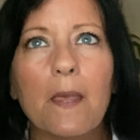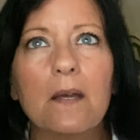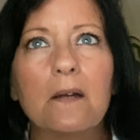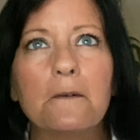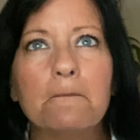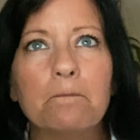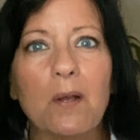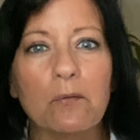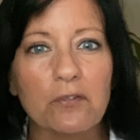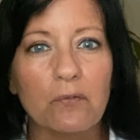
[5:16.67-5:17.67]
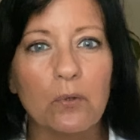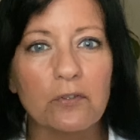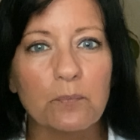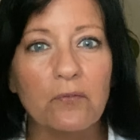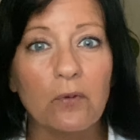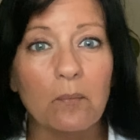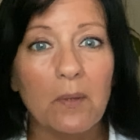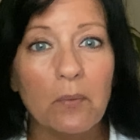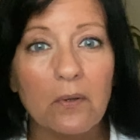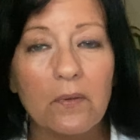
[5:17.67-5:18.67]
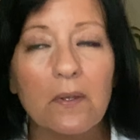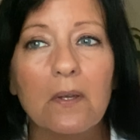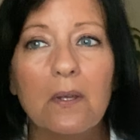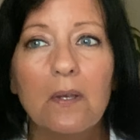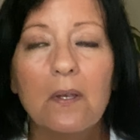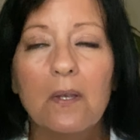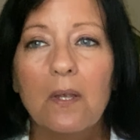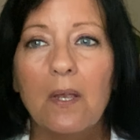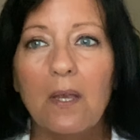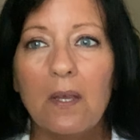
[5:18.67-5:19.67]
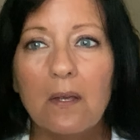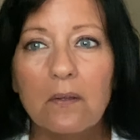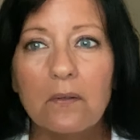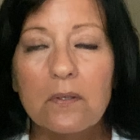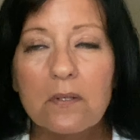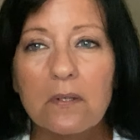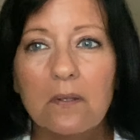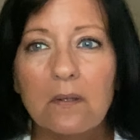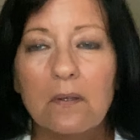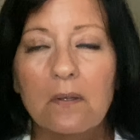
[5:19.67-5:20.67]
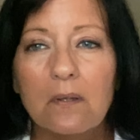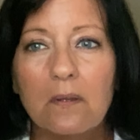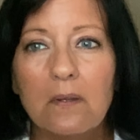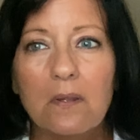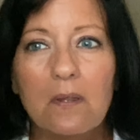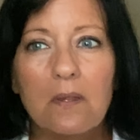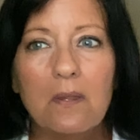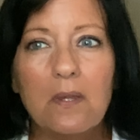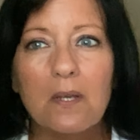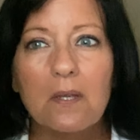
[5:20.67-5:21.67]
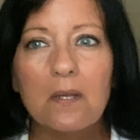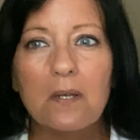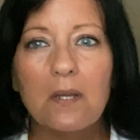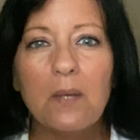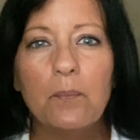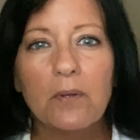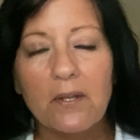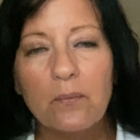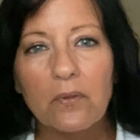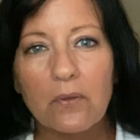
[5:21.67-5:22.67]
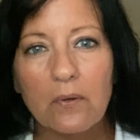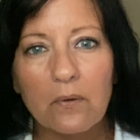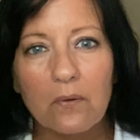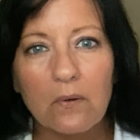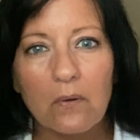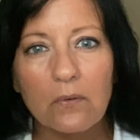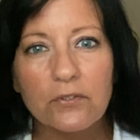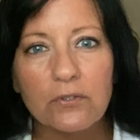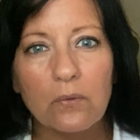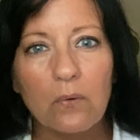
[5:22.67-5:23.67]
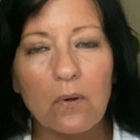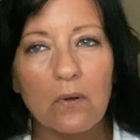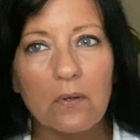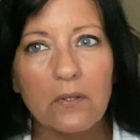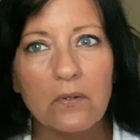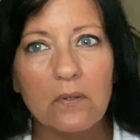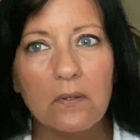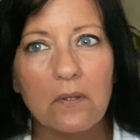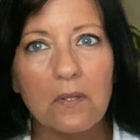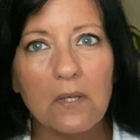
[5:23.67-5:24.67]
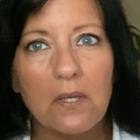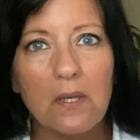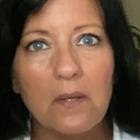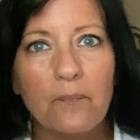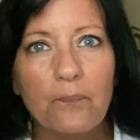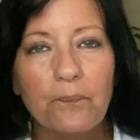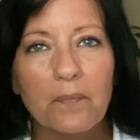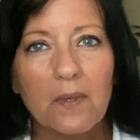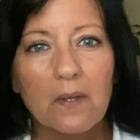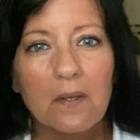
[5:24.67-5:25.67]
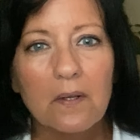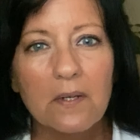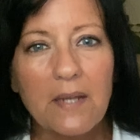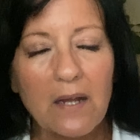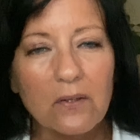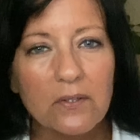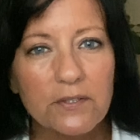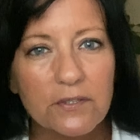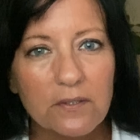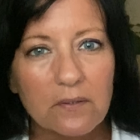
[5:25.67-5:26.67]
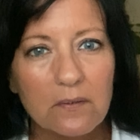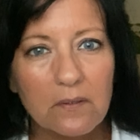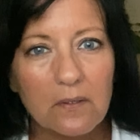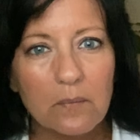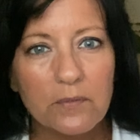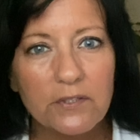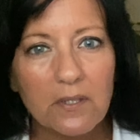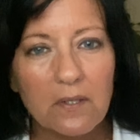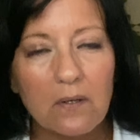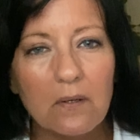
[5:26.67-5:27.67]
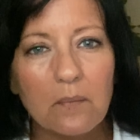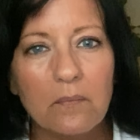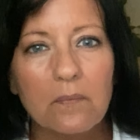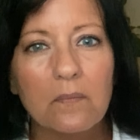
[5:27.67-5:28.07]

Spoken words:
That was of course before my birth. And then he played with her also on the Dallas sitcom,